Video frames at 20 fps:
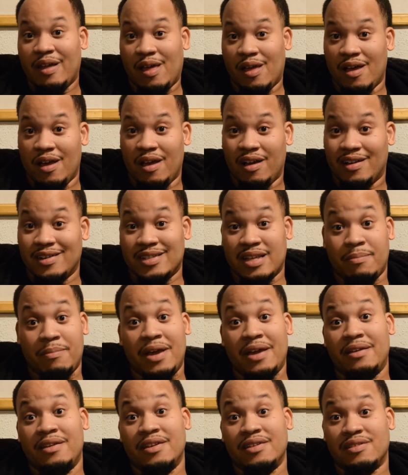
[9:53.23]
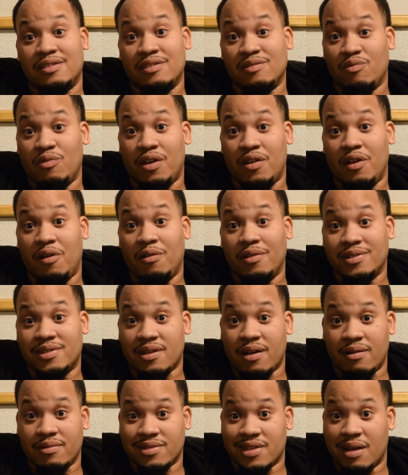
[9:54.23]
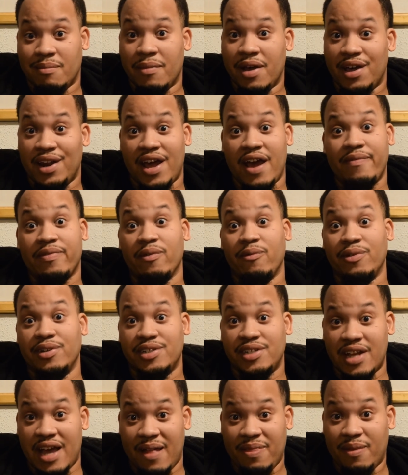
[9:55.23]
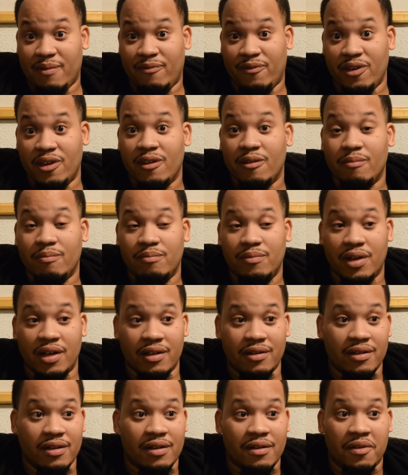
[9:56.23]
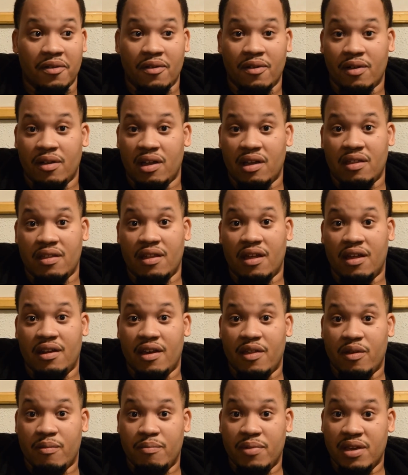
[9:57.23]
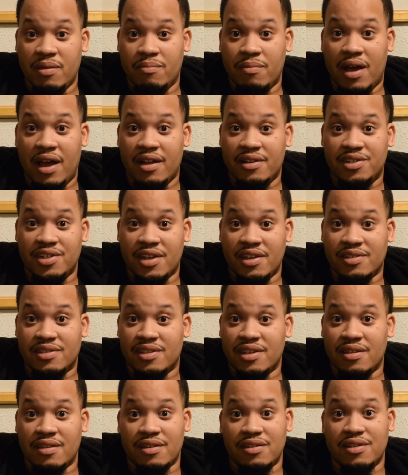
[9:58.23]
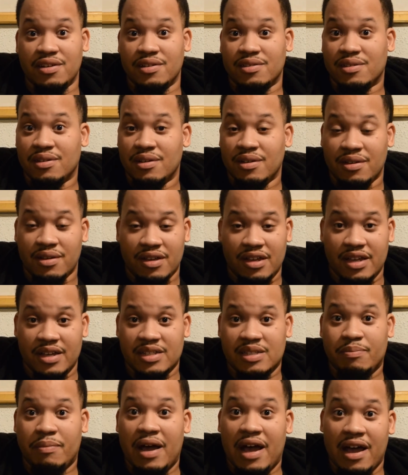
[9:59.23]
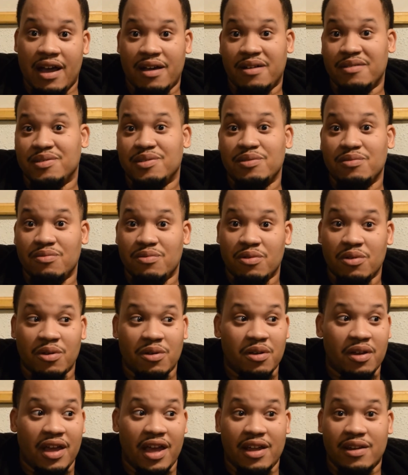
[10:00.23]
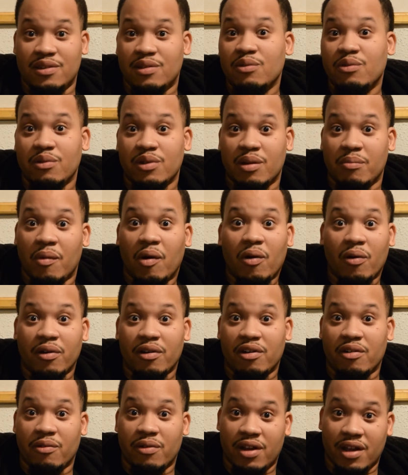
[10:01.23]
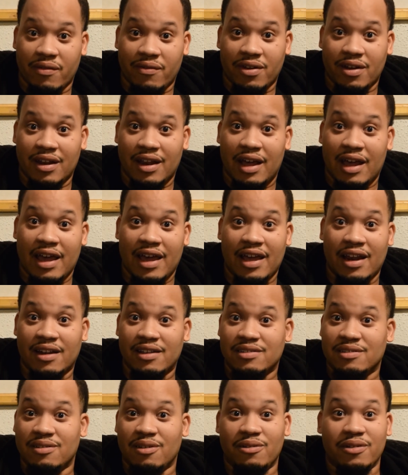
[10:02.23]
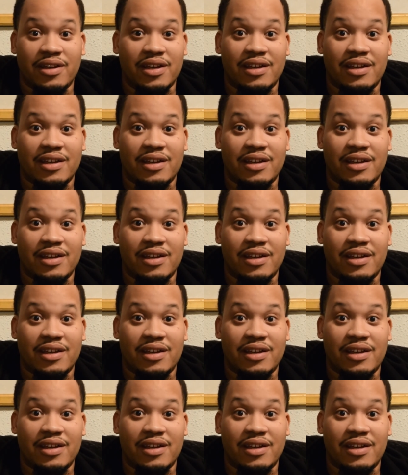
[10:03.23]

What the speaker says: because I made this is one of the only songs I made after we shot the film. But another beat by JC that just inspires you at 2 in the morning or whatever. They're like, hey, let's go